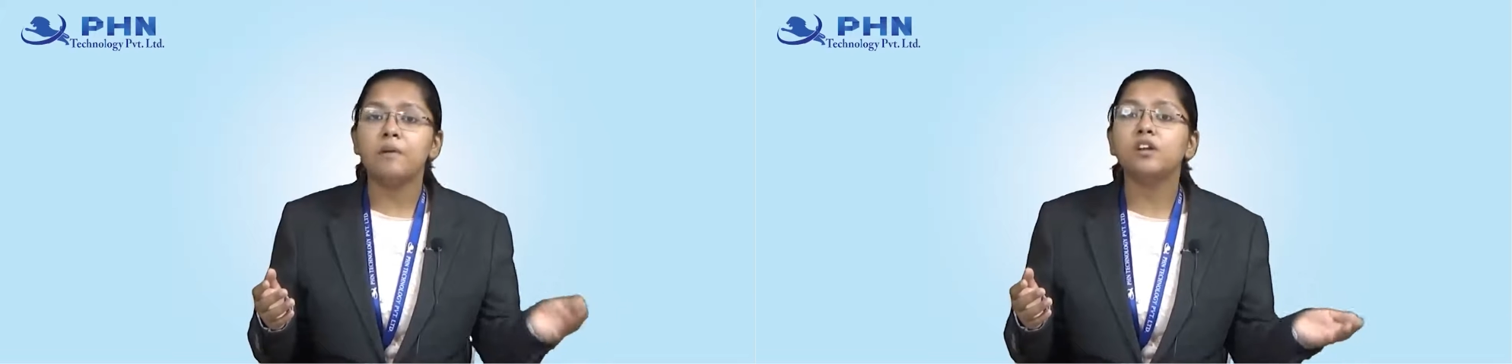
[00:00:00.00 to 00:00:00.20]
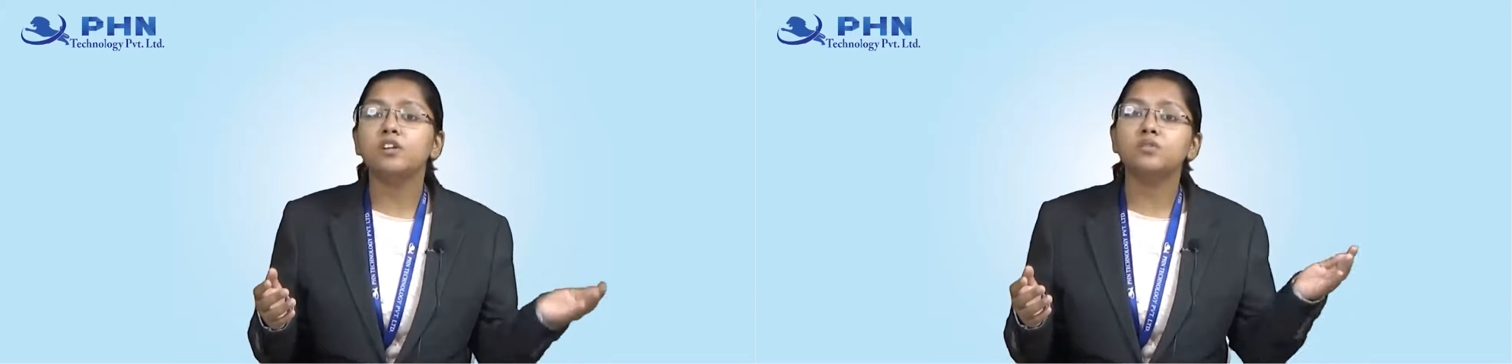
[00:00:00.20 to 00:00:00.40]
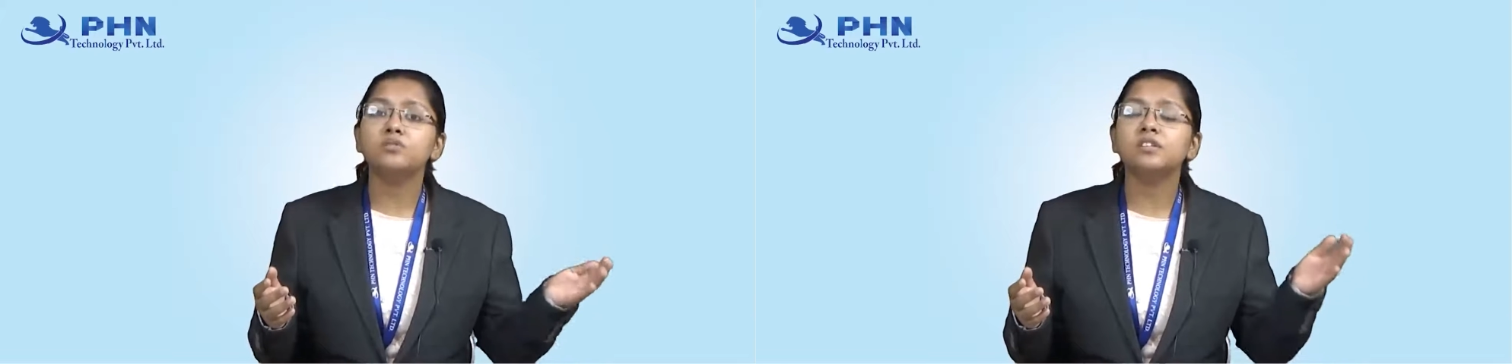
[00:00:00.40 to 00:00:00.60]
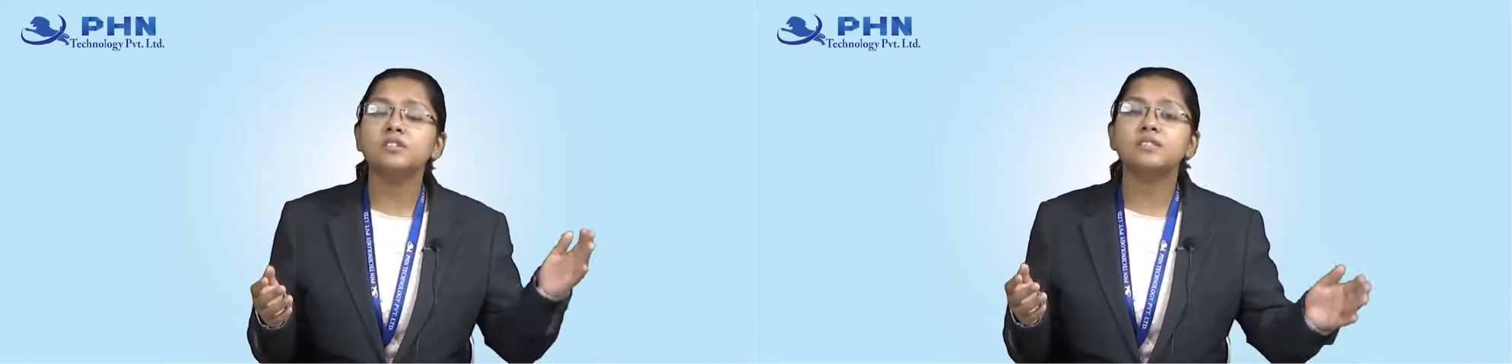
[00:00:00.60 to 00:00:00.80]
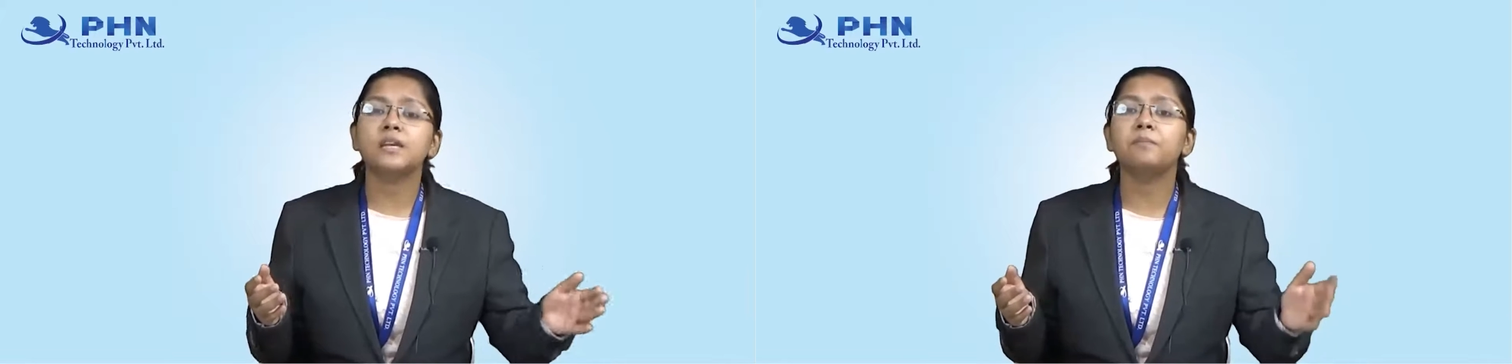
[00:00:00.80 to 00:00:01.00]
but using
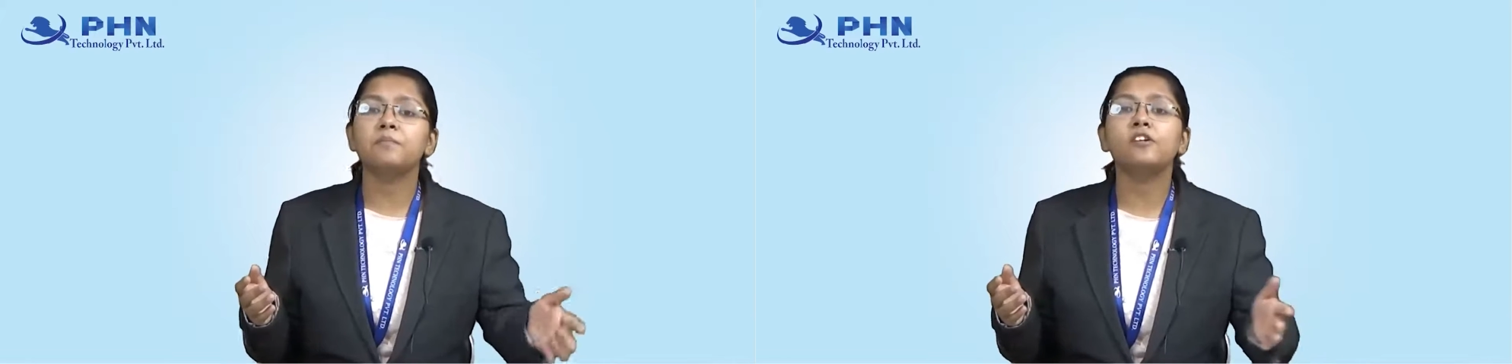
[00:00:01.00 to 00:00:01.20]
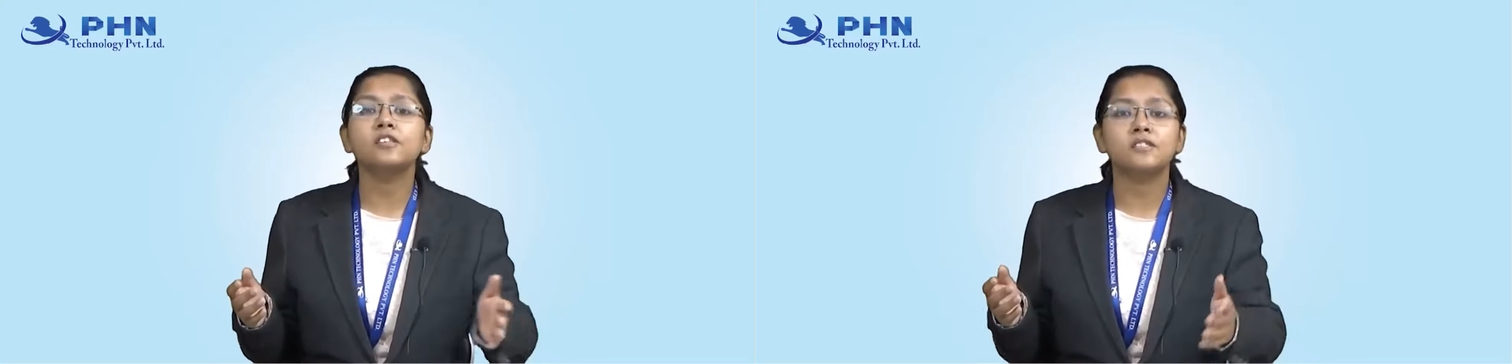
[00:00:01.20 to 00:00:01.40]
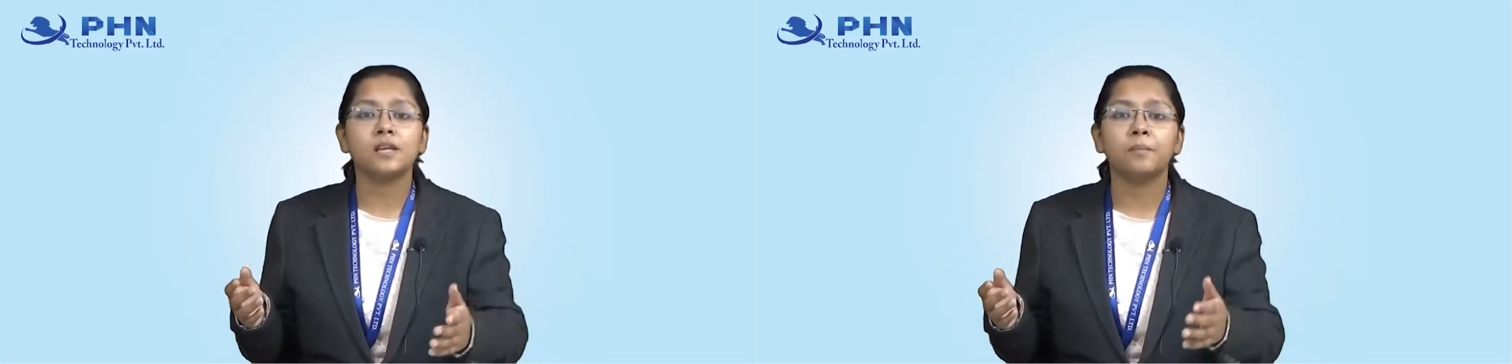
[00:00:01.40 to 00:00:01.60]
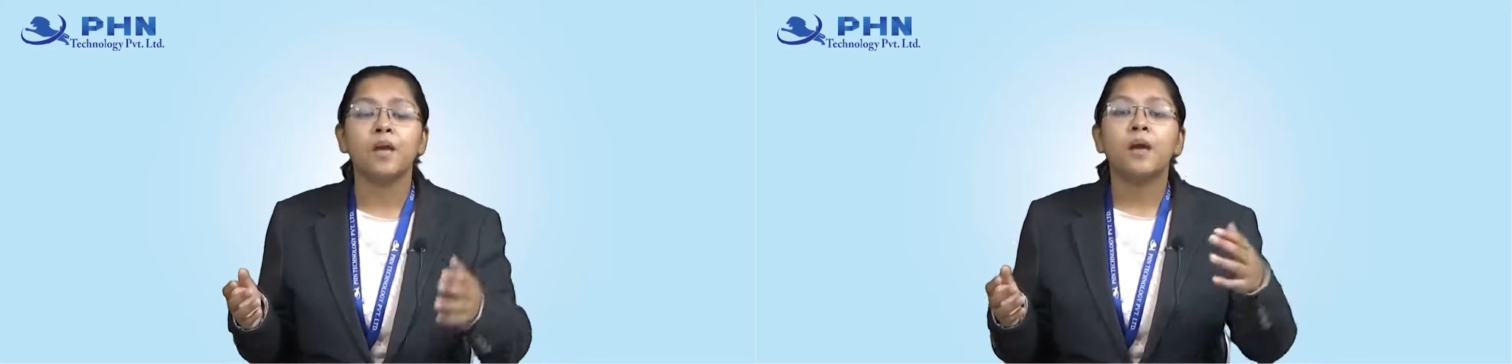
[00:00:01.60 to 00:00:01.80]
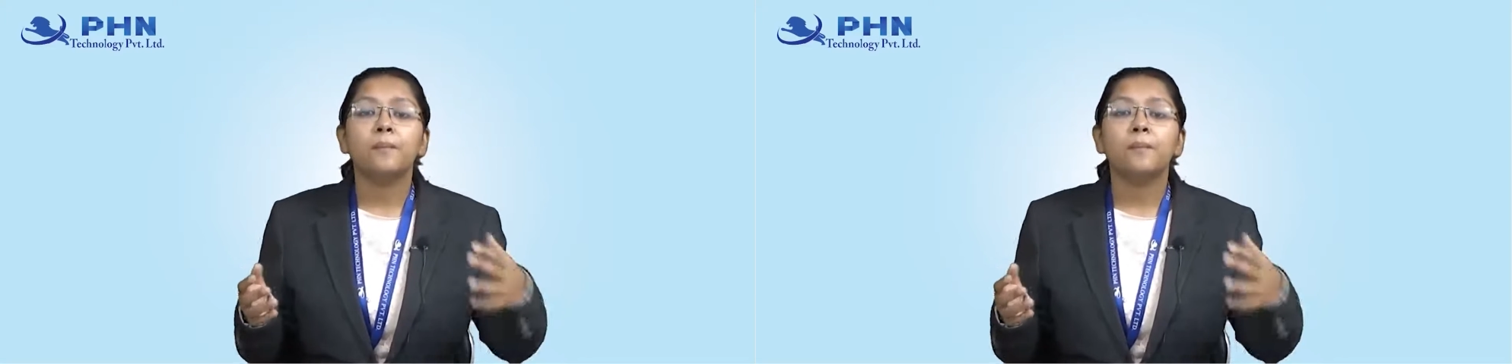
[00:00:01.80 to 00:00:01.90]
step by step.